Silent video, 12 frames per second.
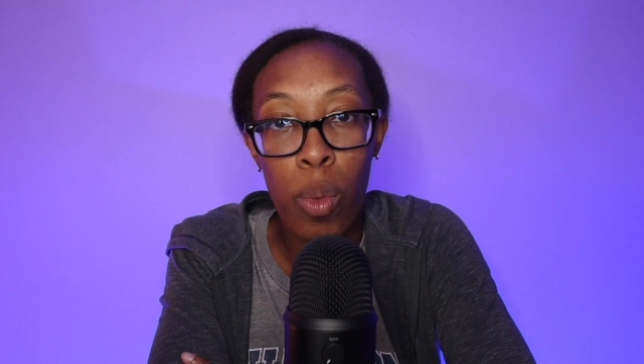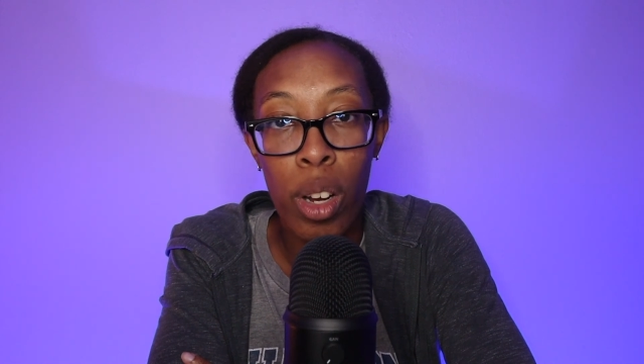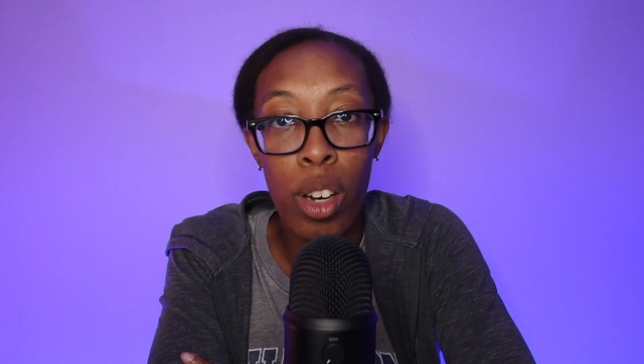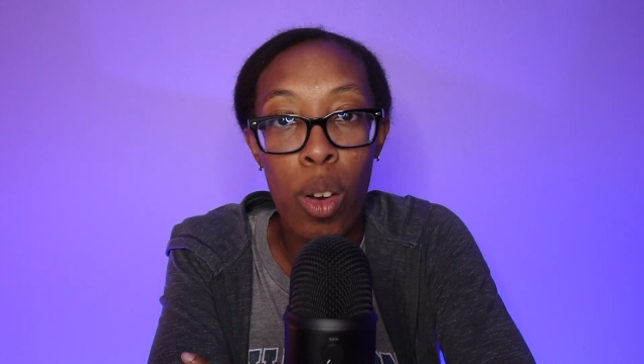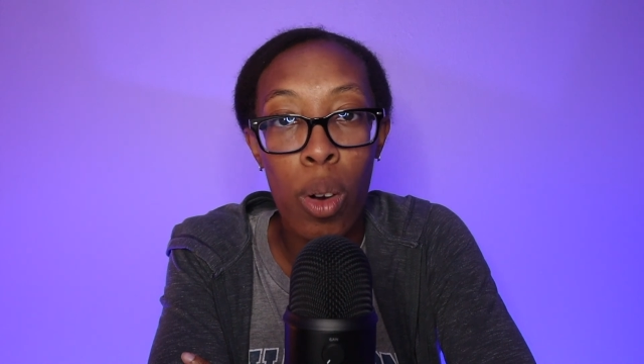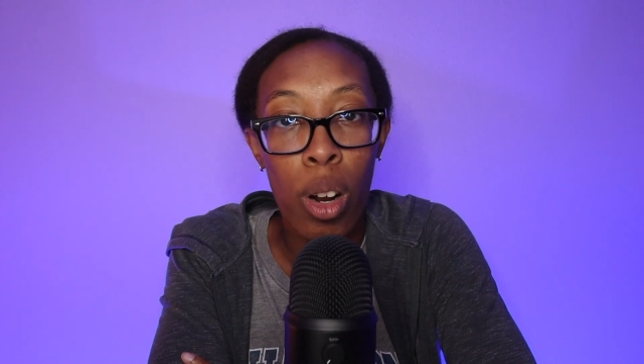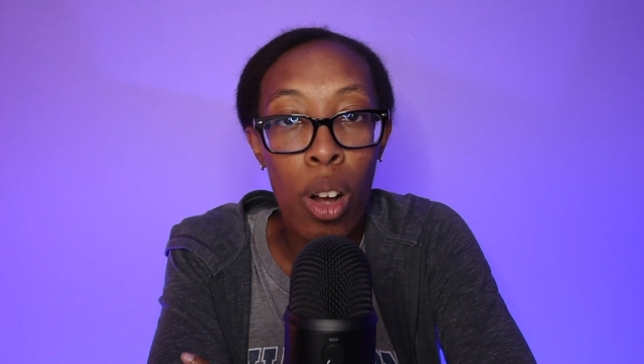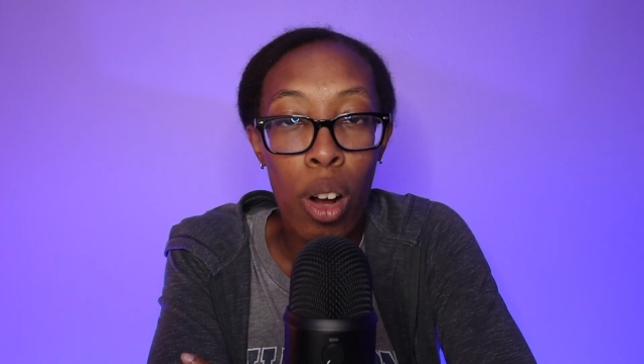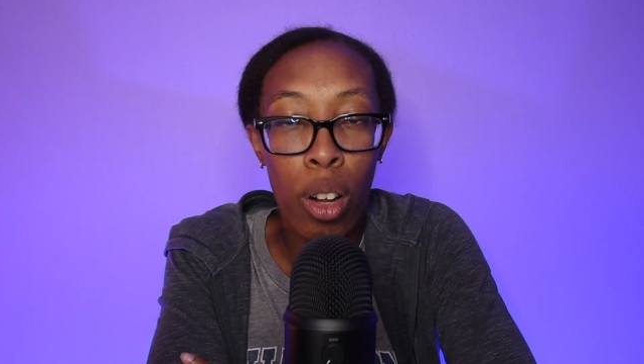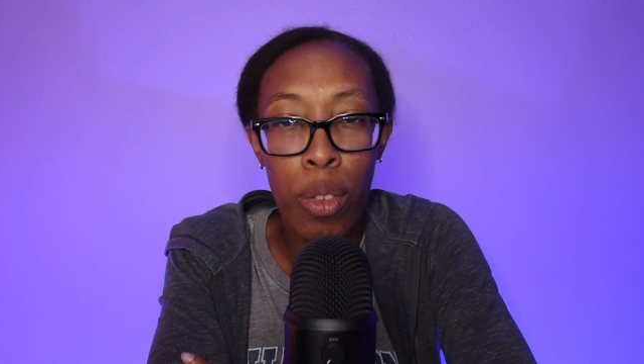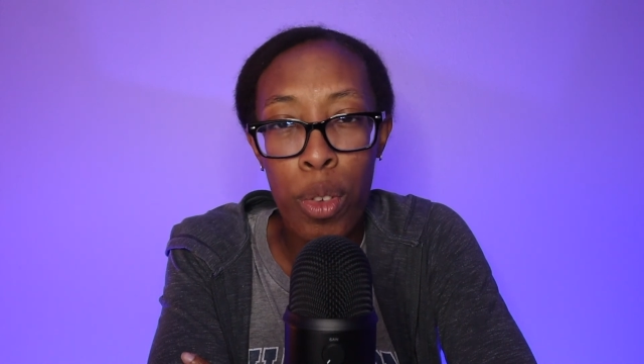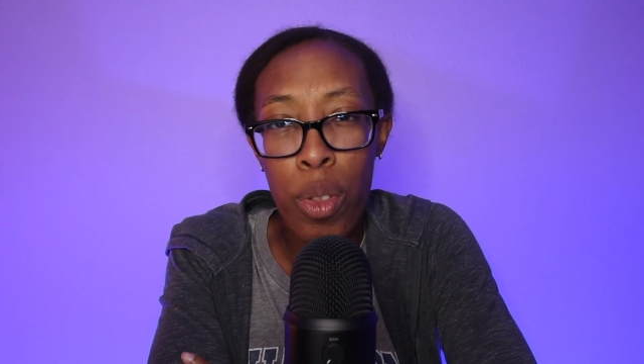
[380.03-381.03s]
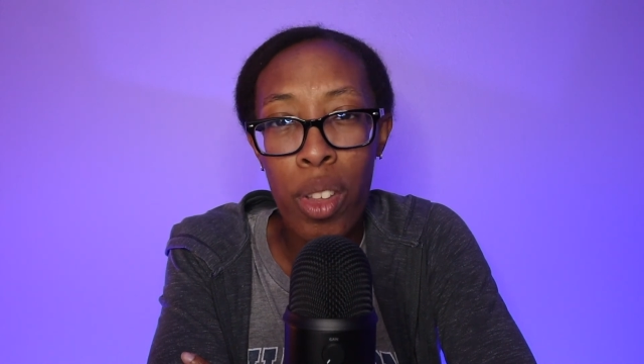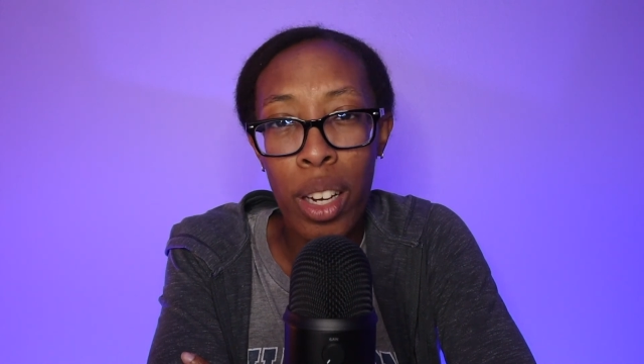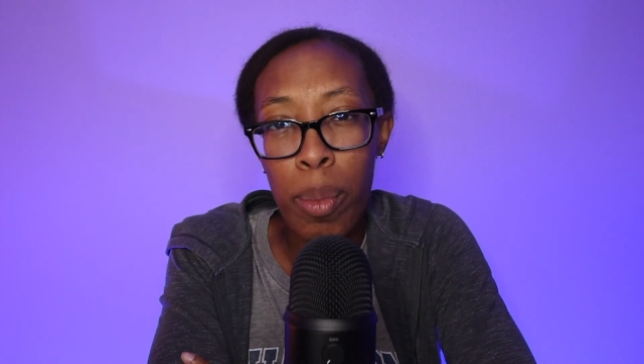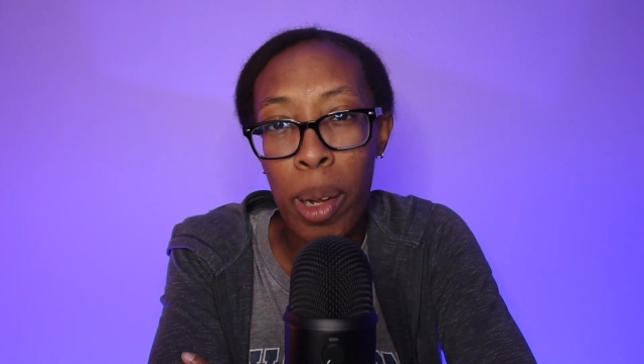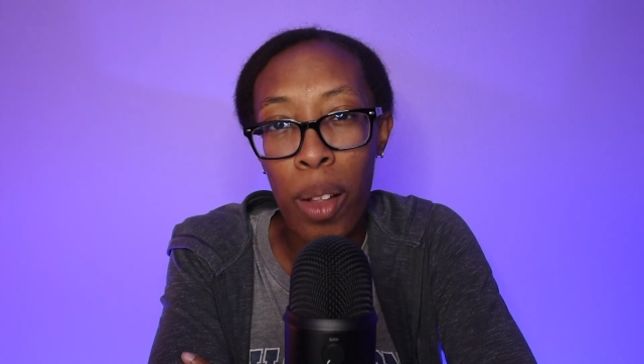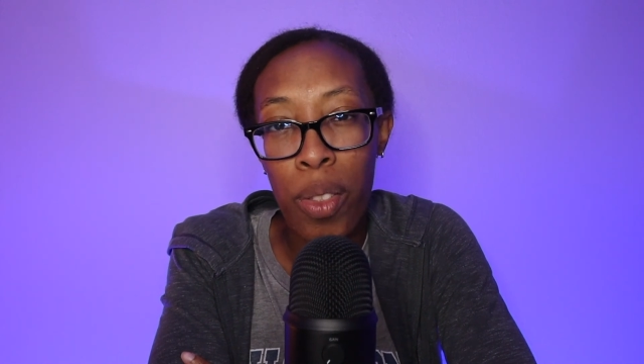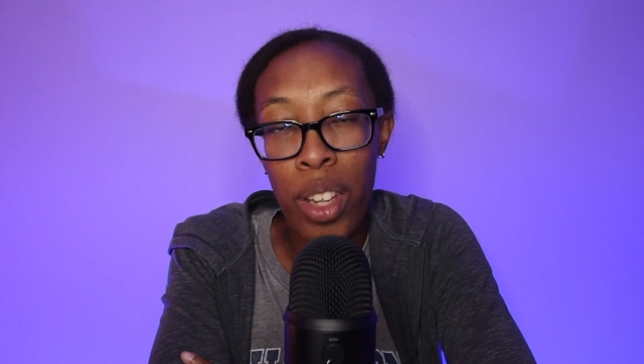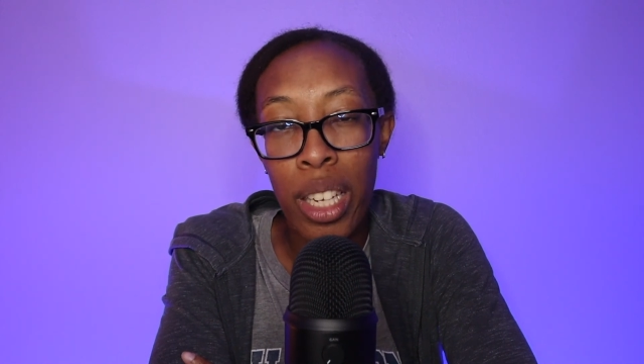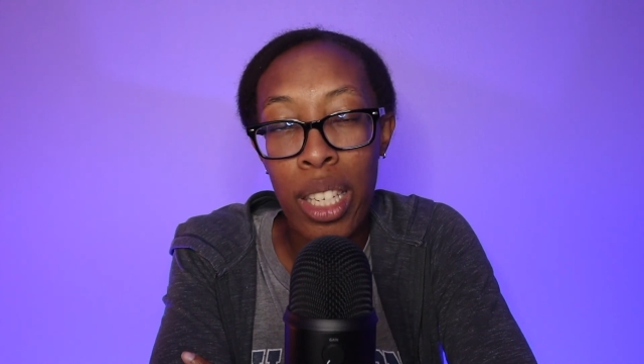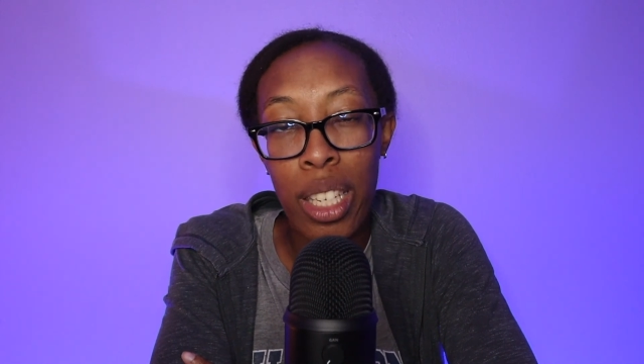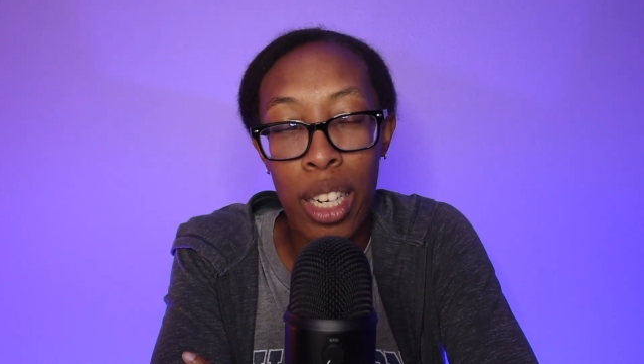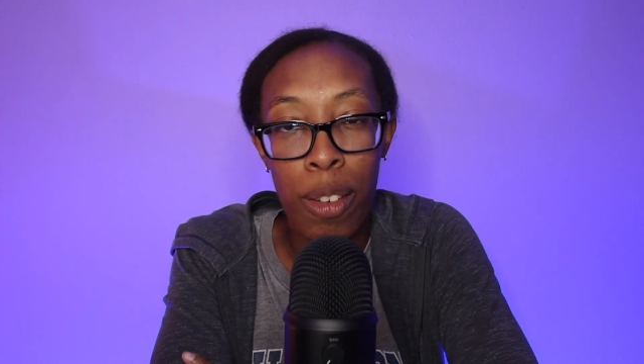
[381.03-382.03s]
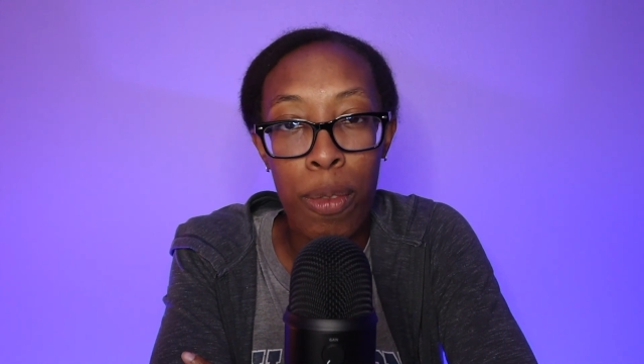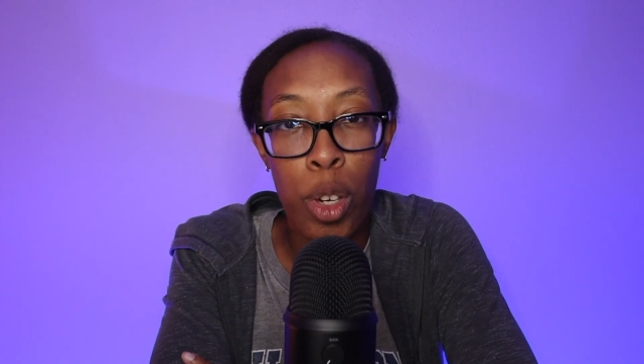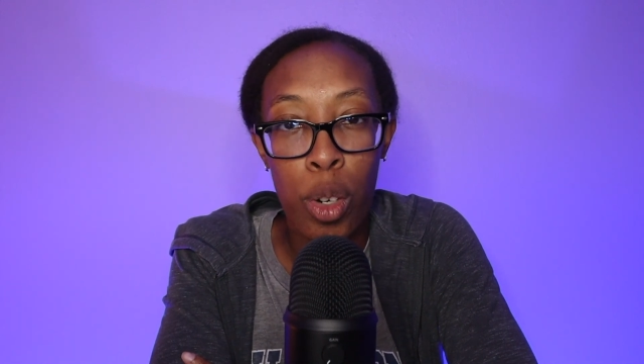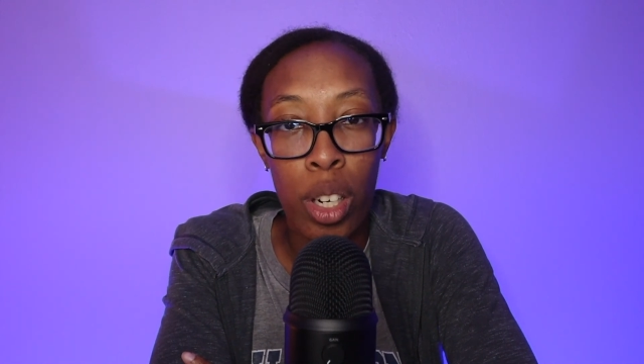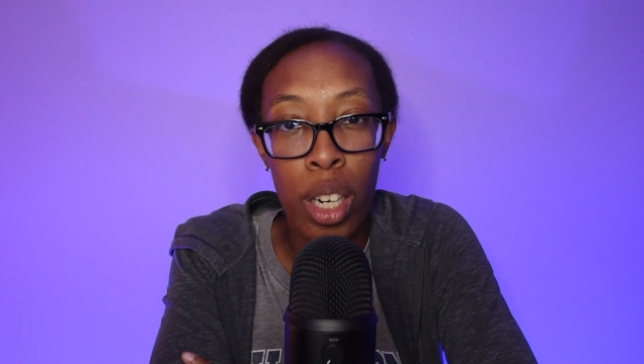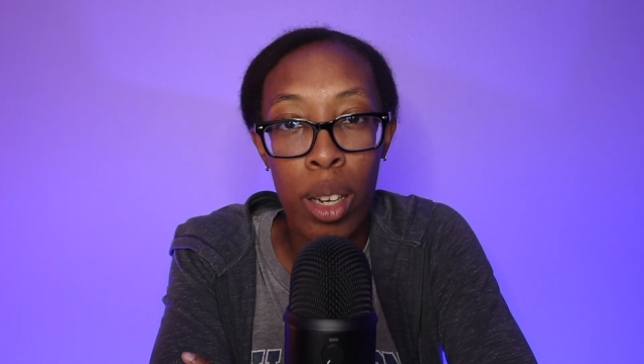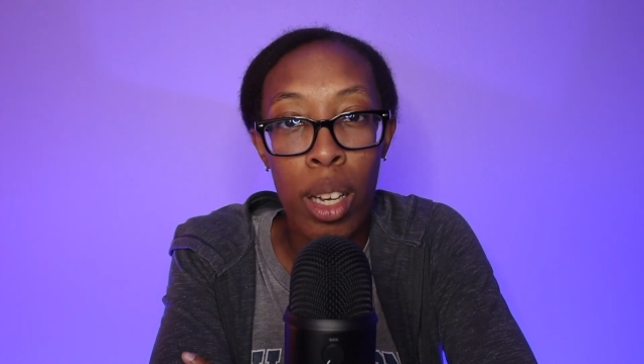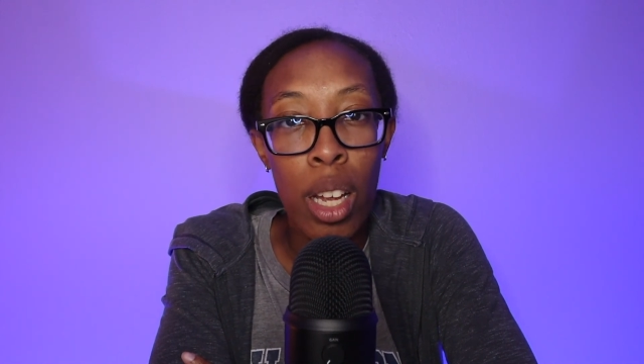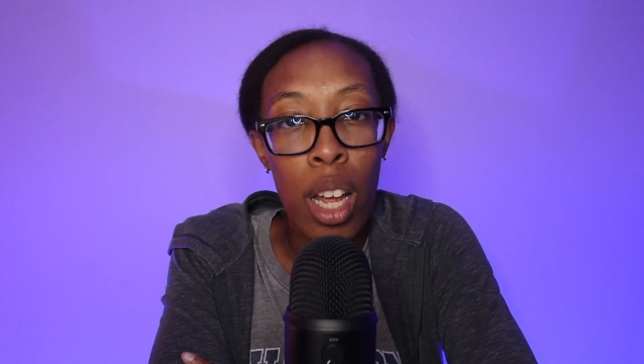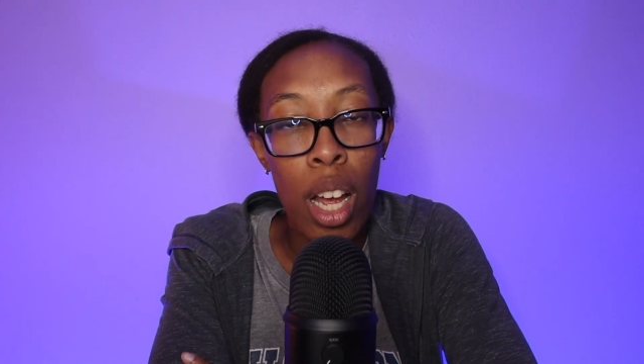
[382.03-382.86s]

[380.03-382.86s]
I want to know what all of you think about this and if you're going to